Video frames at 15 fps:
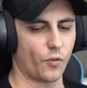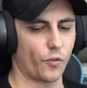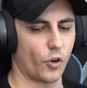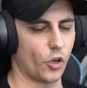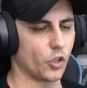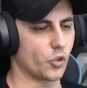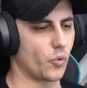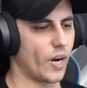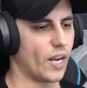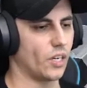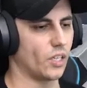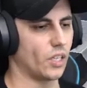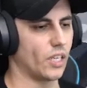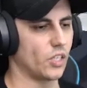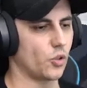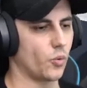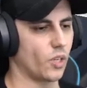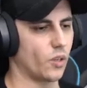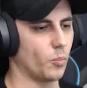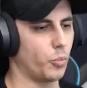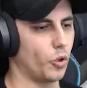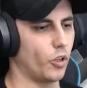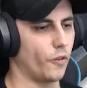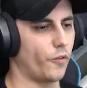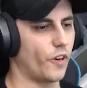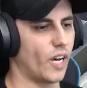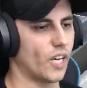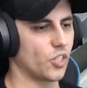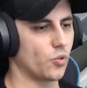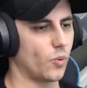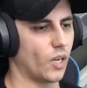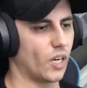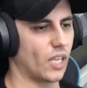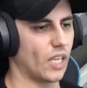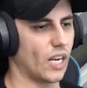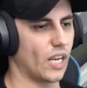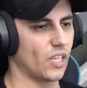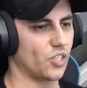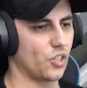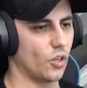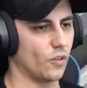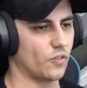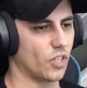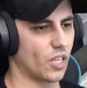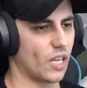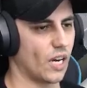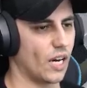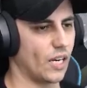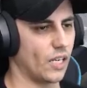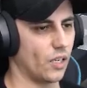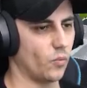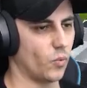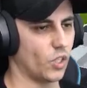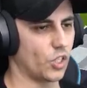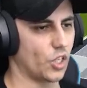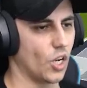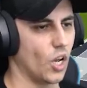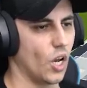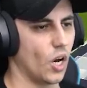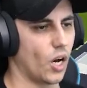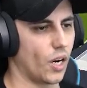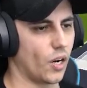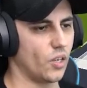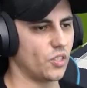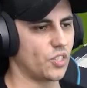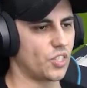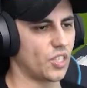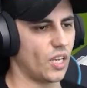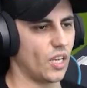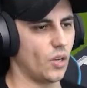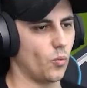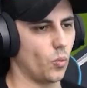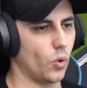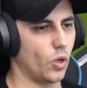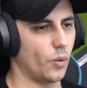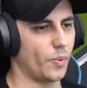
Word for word: the first round, unless we can pull a fast one and get ourselves a Guardian, which I don't see will